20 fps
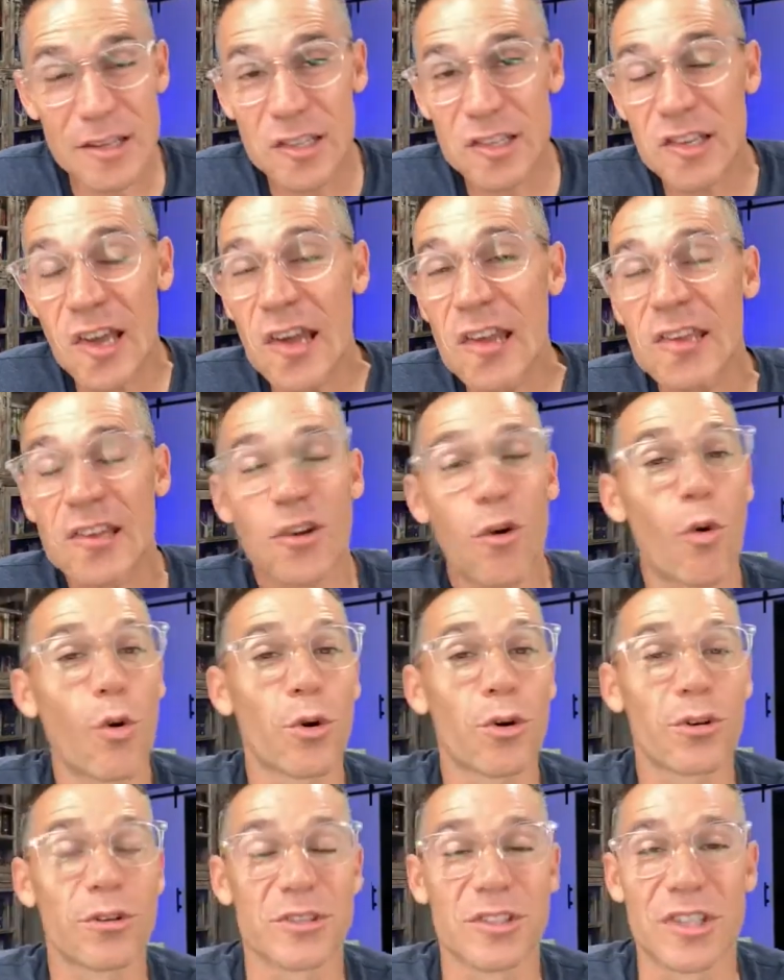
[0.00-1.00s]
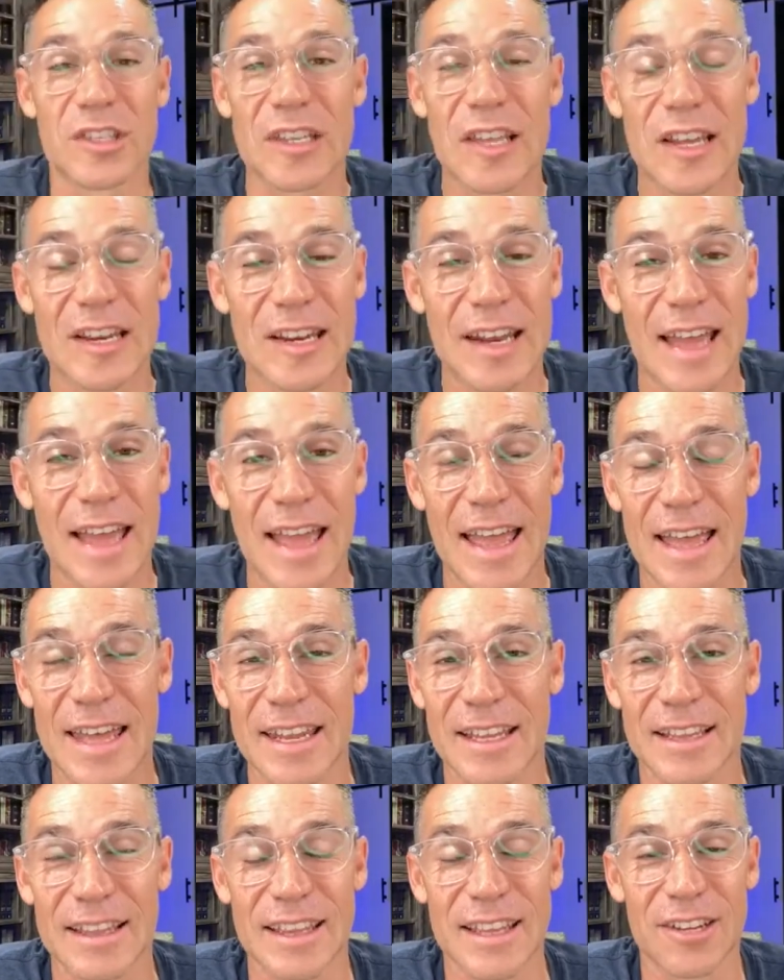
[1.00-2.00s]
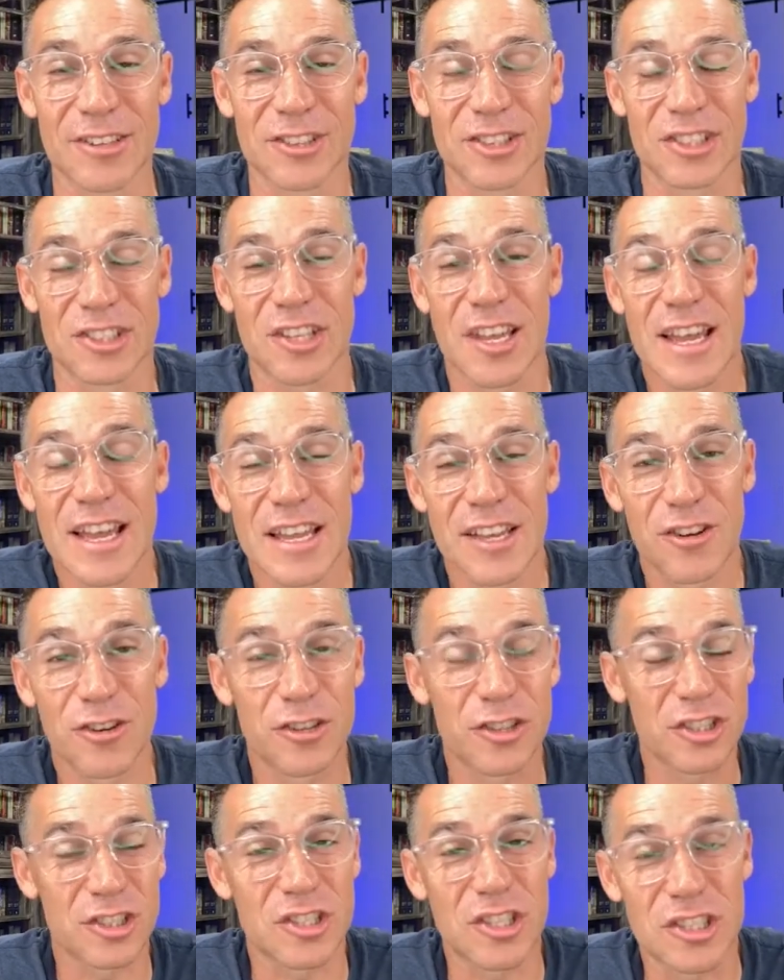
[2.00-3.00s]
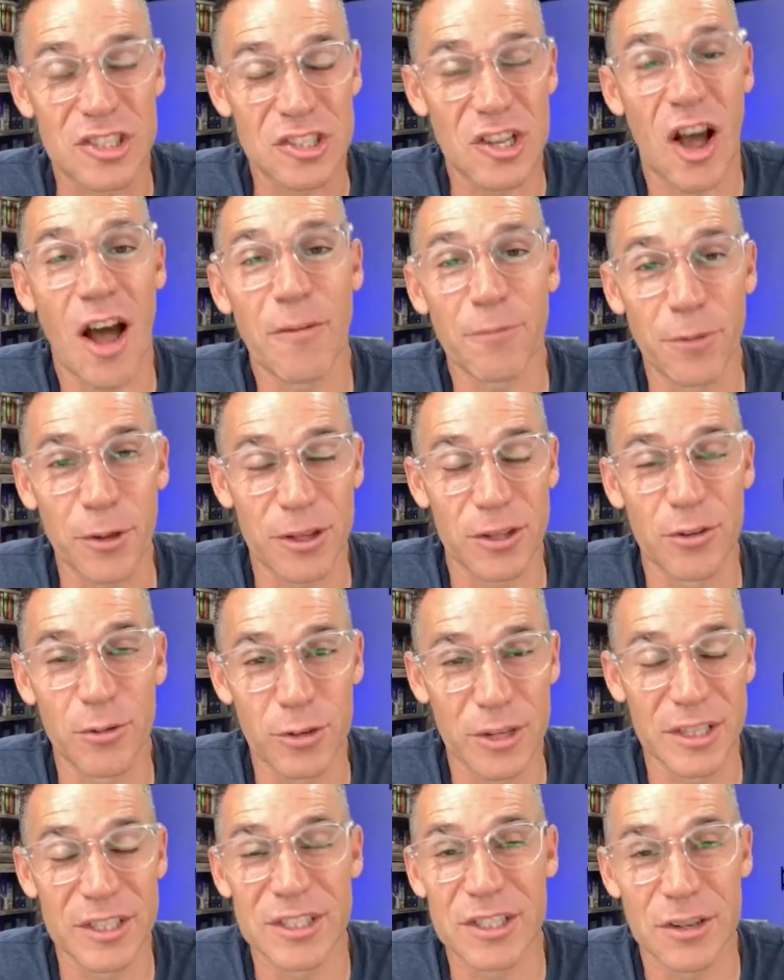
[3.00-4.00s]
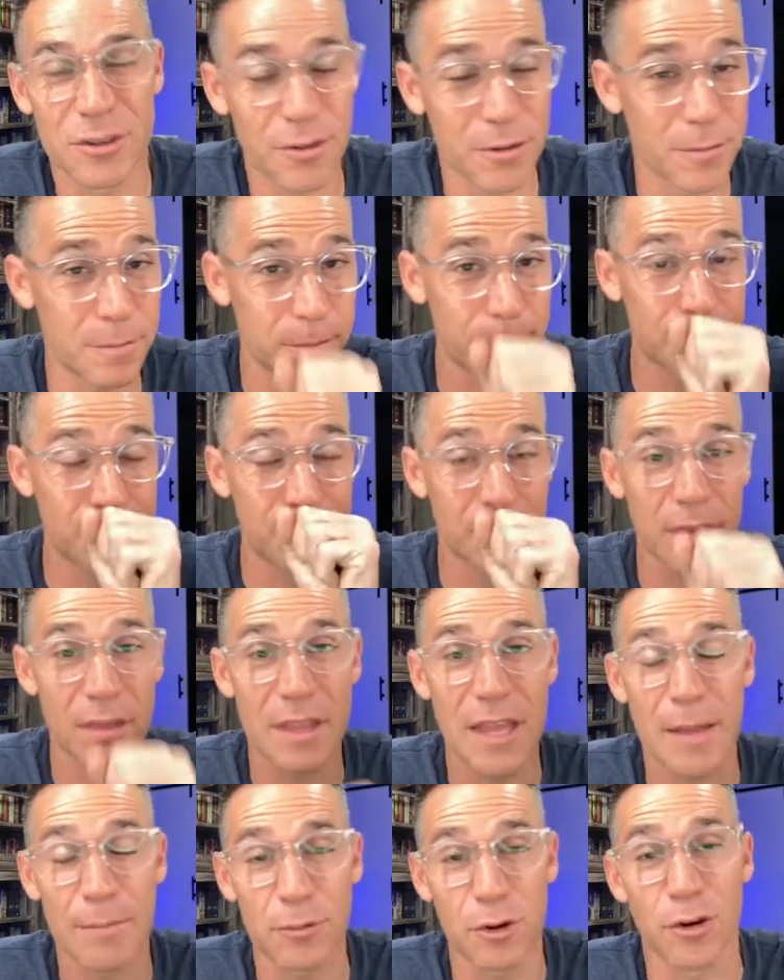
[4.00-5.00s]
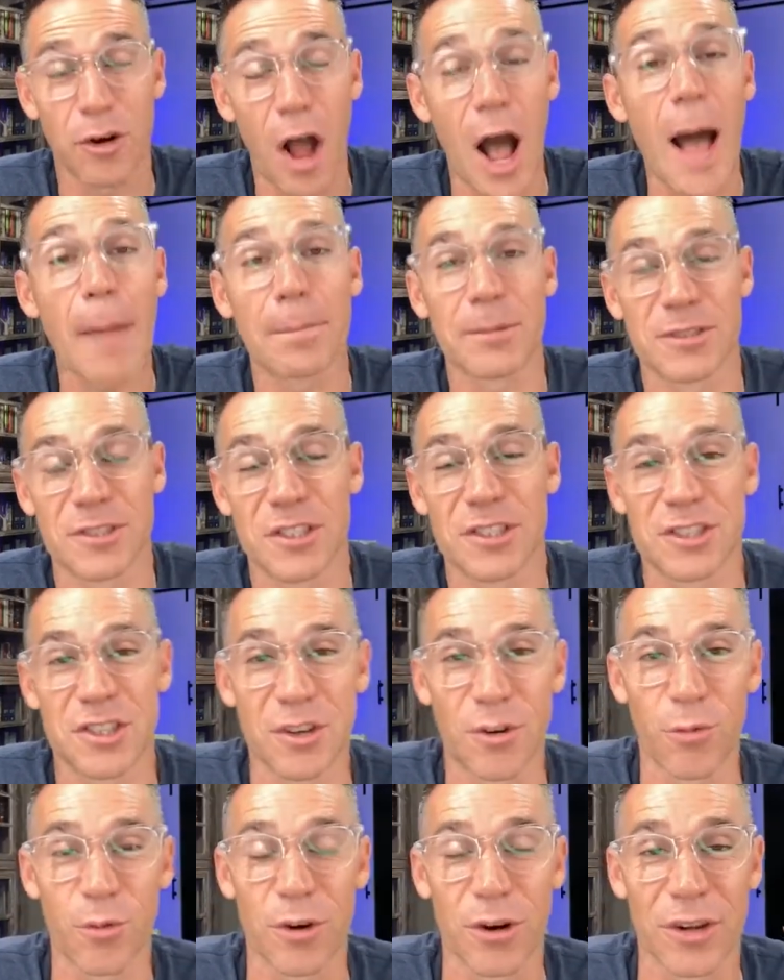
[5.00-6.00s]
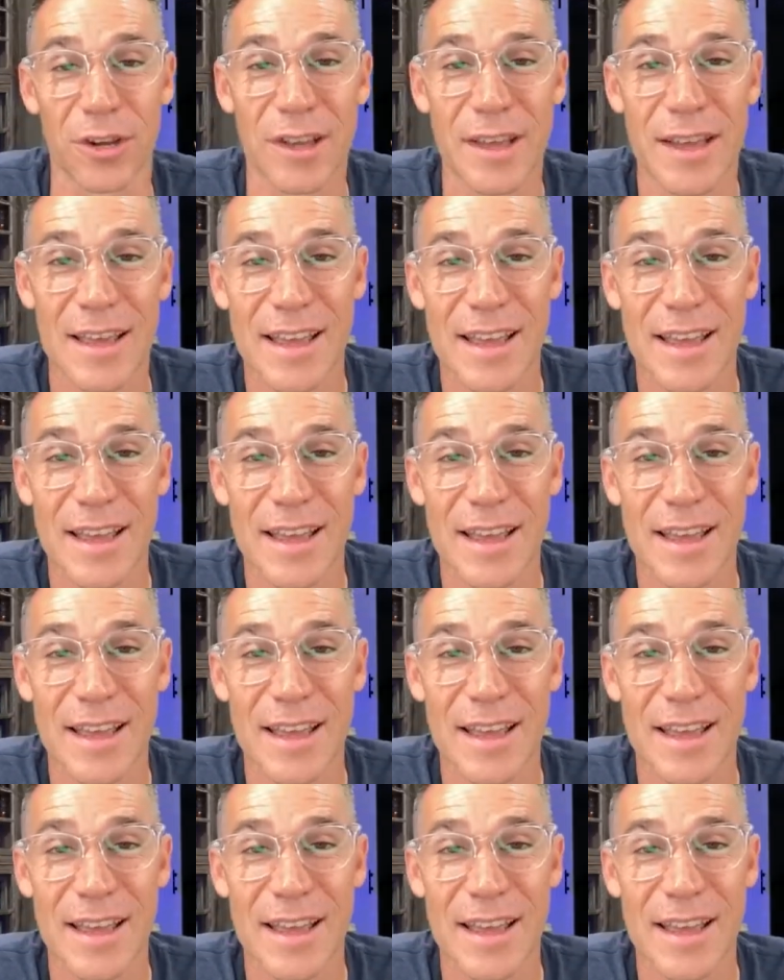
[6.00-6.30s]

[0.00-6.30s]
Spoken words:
cutting corners and getting ahead, and you're just this conflict. You would consider them your opposition at work.